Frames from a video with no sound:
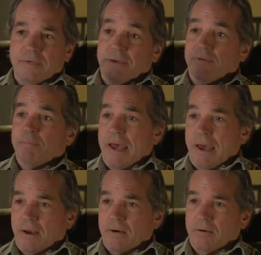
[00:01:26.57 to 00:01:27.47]
give it
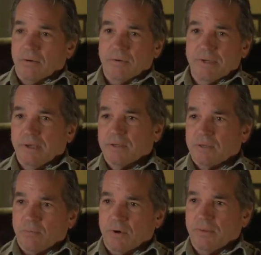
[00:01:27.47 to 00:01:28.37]
back or take it
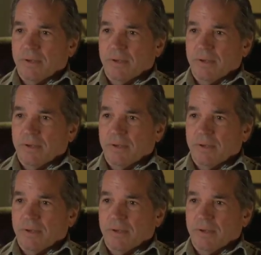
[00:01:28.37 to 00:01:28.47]
somewhere,